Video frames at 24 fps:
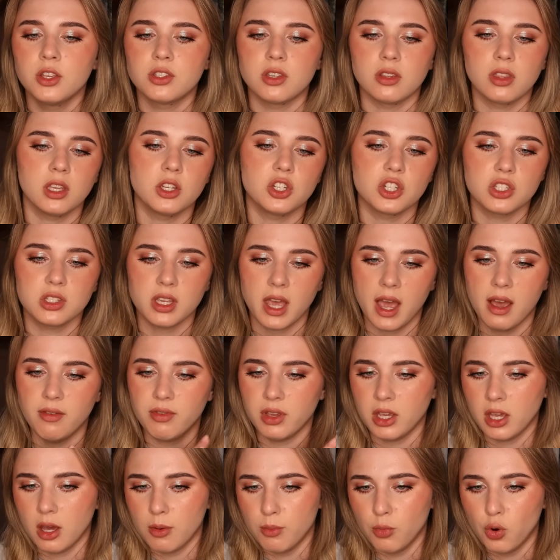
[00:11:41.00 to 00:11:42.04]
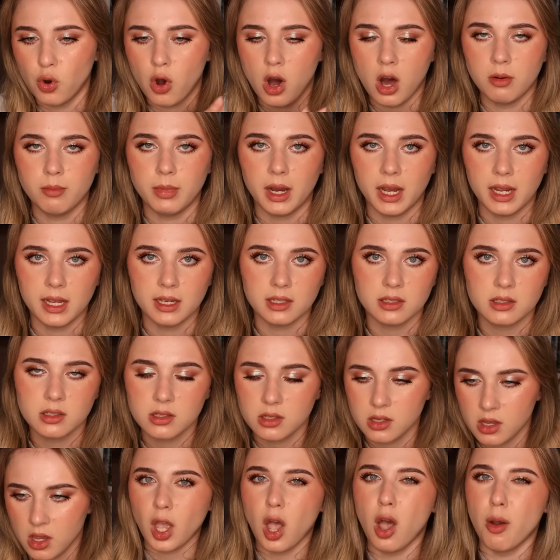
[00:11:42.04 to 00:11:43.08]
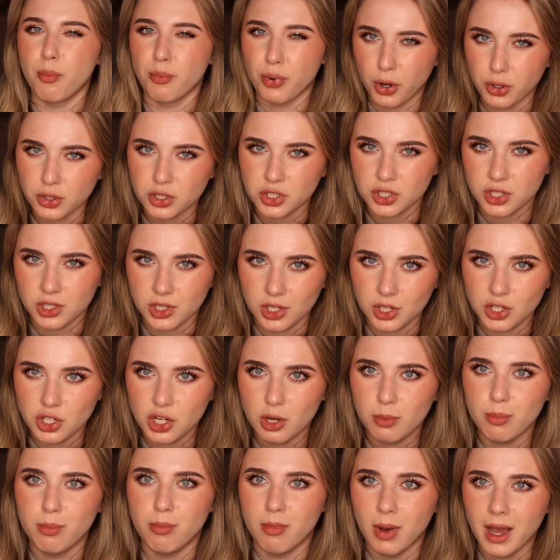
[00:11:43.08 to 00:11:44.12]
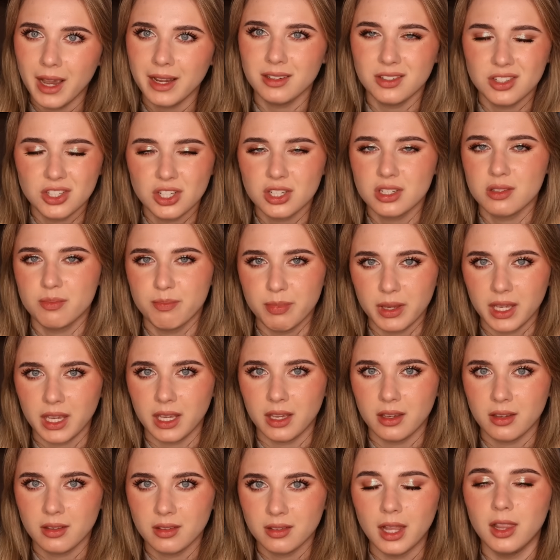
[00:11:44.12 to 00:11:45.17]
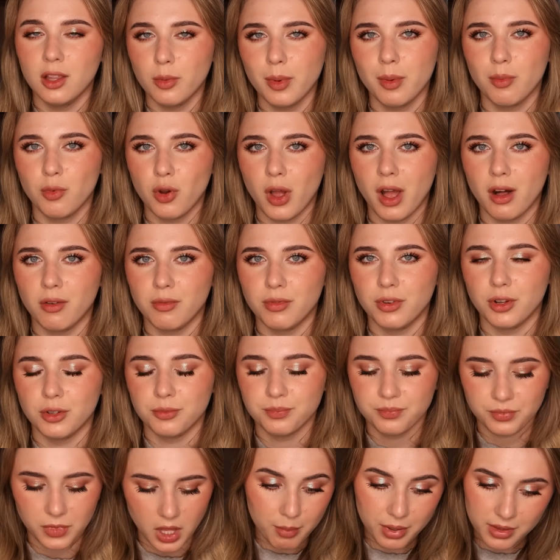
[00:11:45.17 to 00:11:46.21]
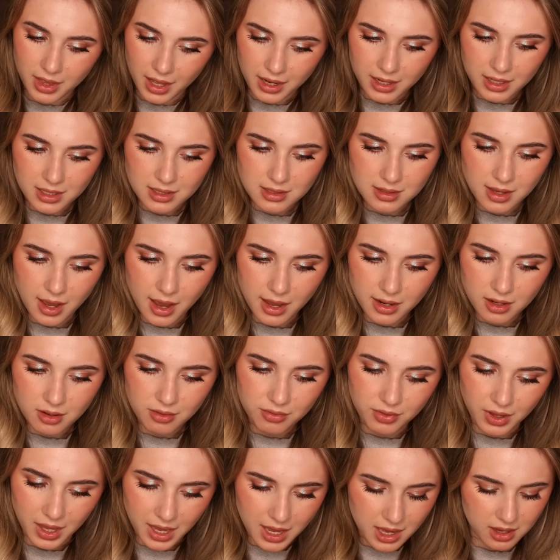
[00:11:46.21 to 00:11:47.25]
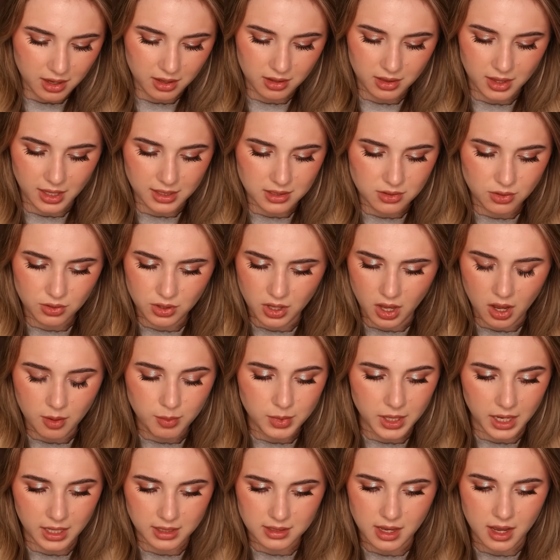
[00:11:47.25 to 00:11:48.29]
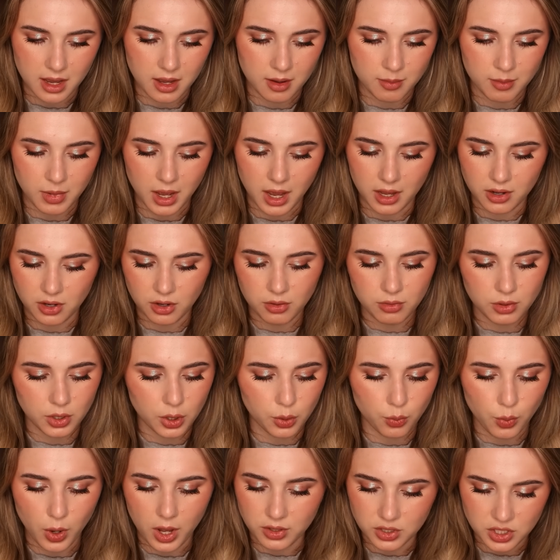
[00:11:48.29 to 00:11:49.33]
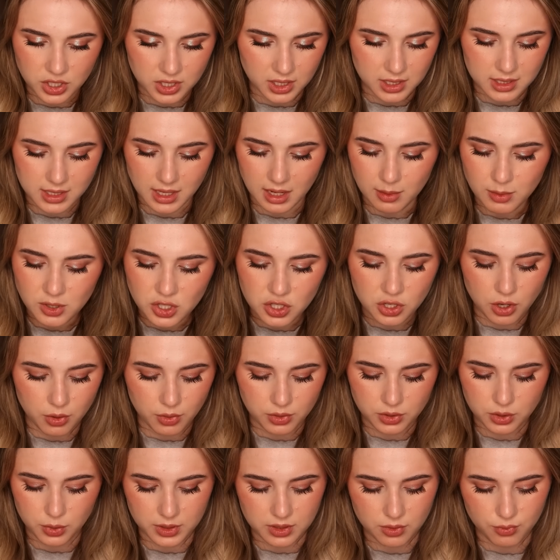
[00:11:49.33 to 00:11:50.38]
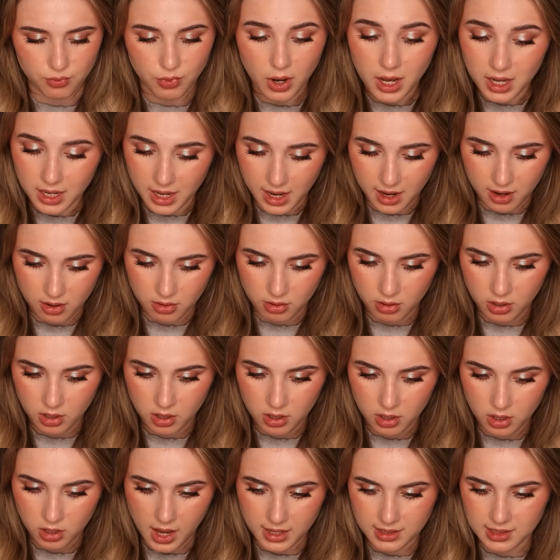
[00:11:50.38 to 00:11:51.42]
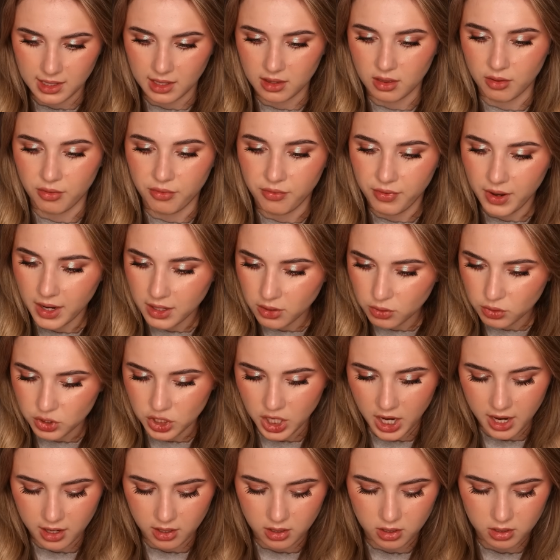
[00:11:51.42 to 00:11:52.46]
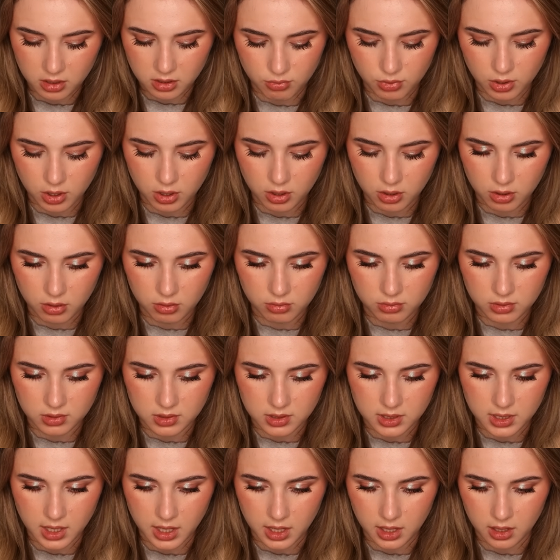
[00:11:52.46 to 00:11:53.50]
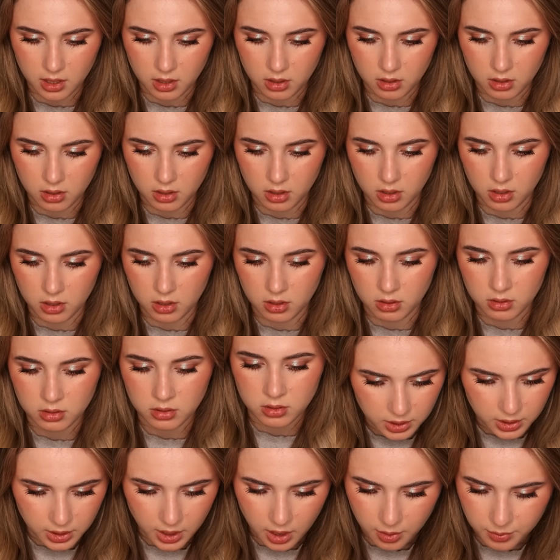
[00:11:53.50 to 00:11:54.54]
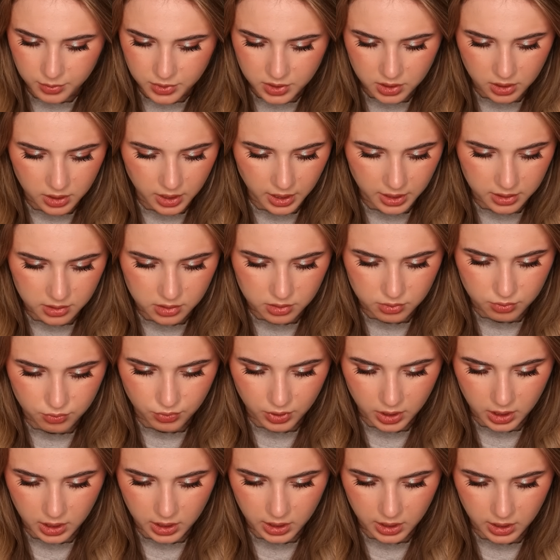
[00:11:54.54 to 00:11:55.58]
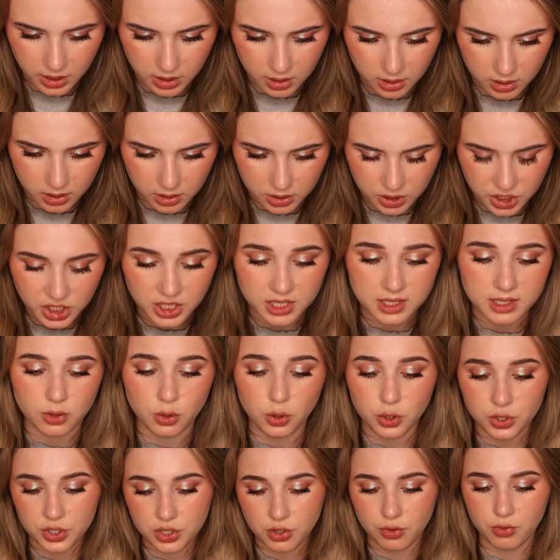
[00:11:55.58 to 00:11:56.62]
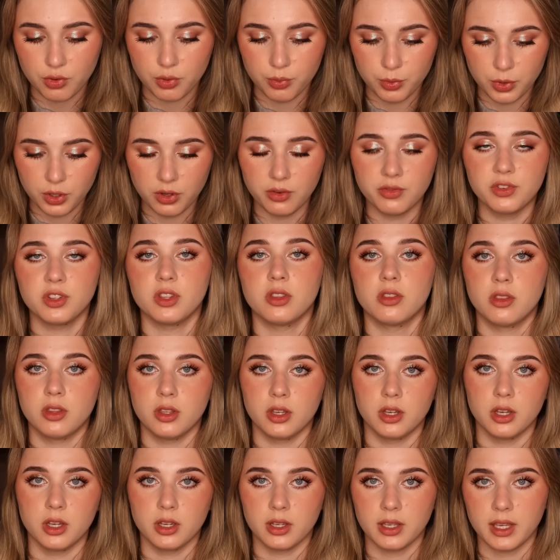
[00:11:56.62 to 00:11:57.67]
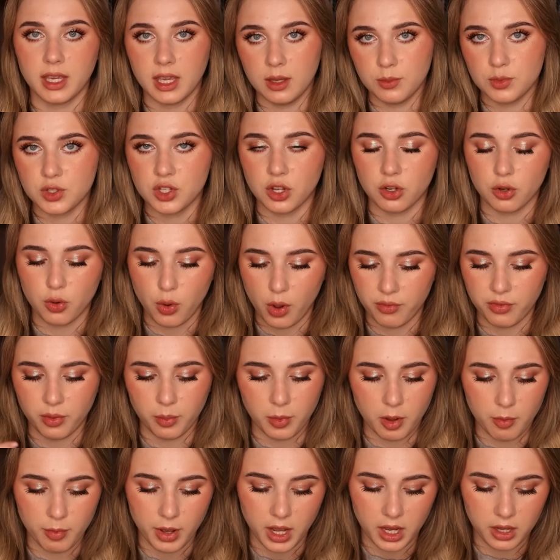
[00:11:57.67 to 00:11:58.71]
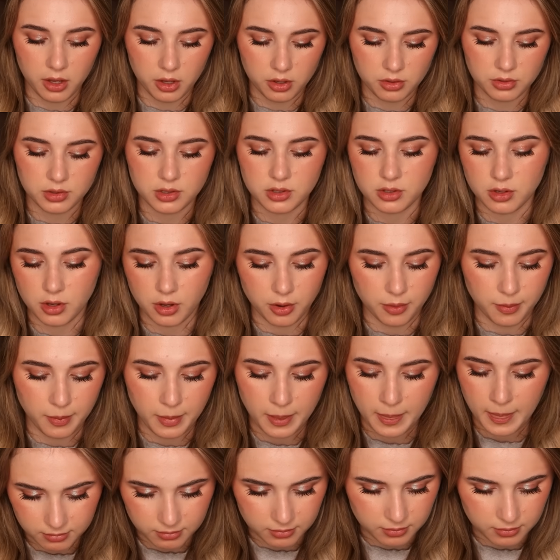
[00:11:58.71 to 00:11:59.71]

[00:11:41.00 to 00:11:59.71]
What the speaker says: So I think just having a more unbiased approach to YouTube might just be a little bit more helpful. But that is kind of it. That's all the updates. I don't know what else she's going to say. Let me just go on Twitter right now as like the final check. Rosanna. Yep, so that's really... She's also removed the Keemstar quote from her bio, so...